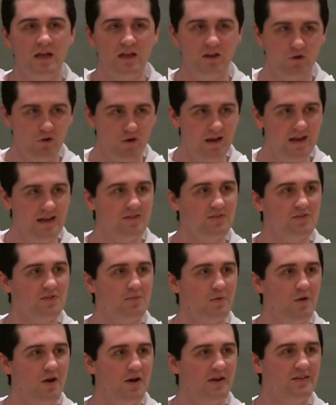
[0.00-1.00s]
and grace
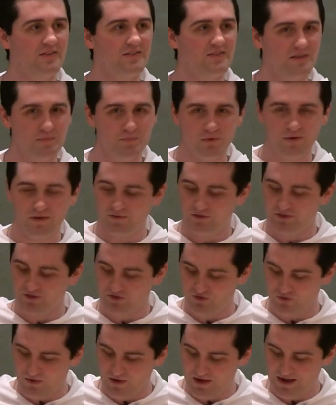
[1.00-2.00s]
upon us in a
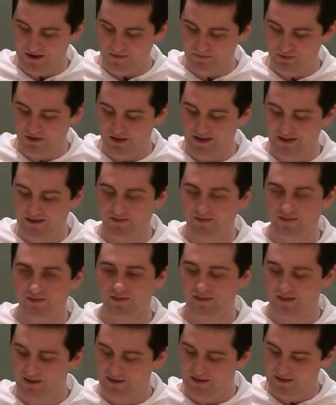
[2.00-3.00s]
privileged way and place.
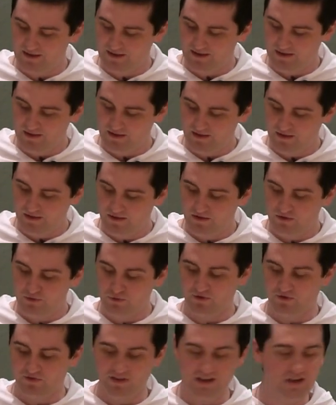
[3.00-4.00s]
Through
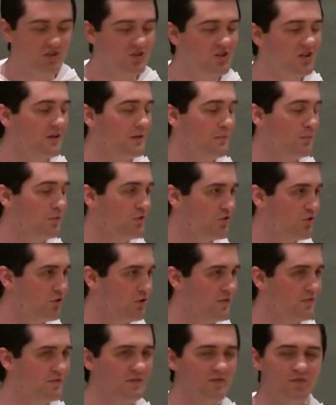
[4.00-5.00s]
his teaching,
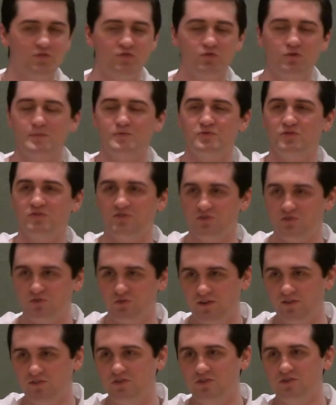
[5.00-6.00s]
preserved in the scriptures,
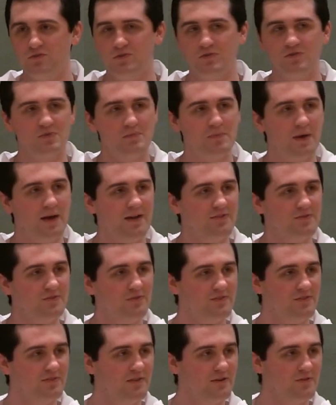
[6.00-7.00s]
entrusted to his
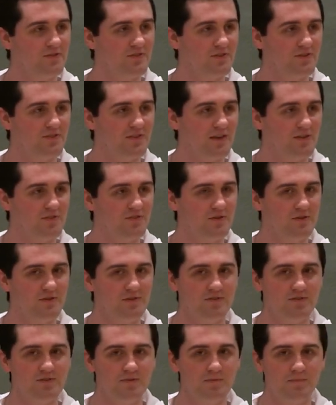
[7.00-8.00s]
apostles and their
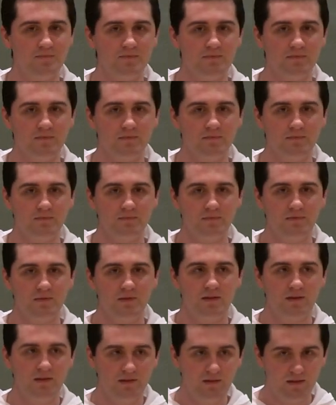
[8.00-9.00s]
successors,
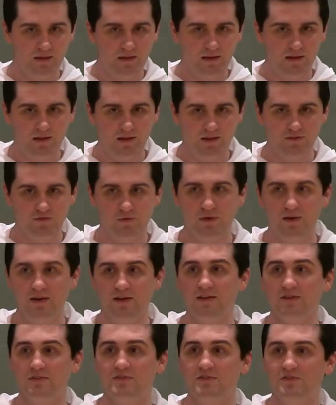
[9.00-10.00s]
and to
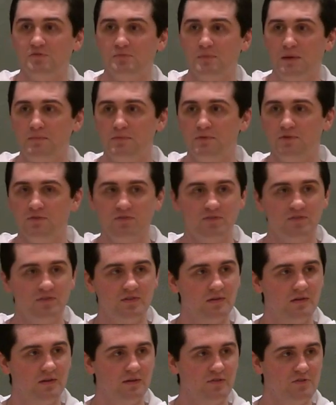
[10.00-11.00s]
us as members
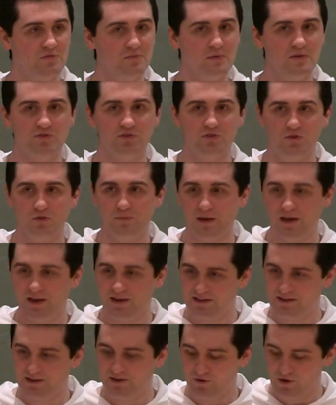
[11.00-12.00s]
of his mystical
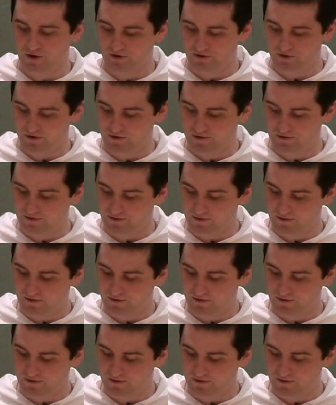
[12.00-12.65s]
body here on earth.